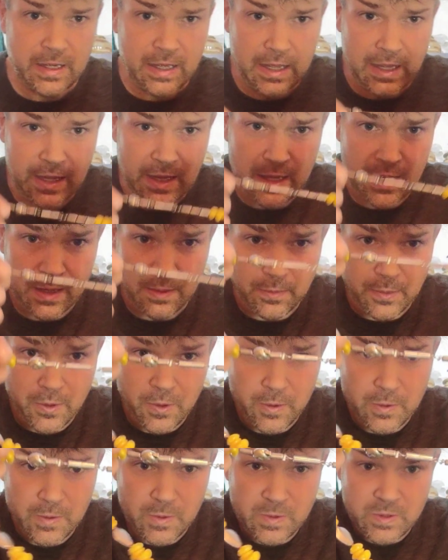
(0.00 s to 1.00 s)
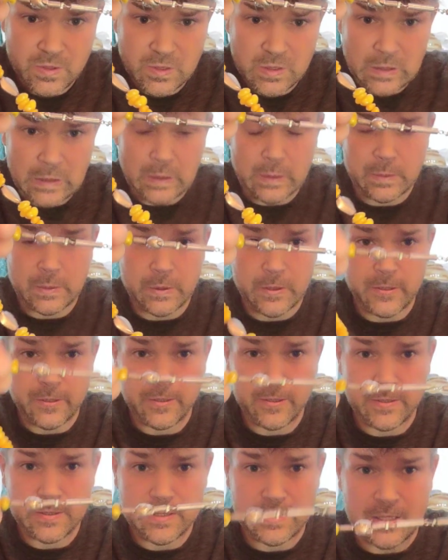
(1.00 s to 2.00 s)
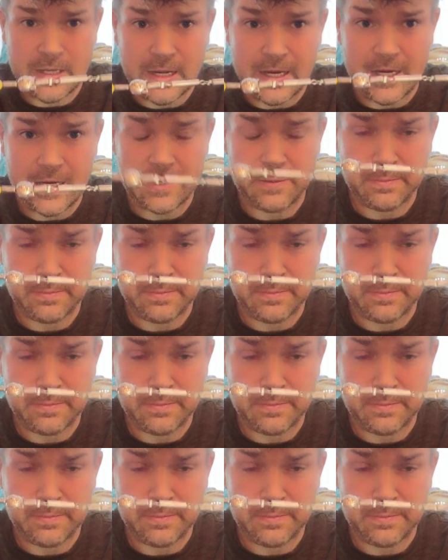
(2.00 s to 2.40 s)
amber silver signed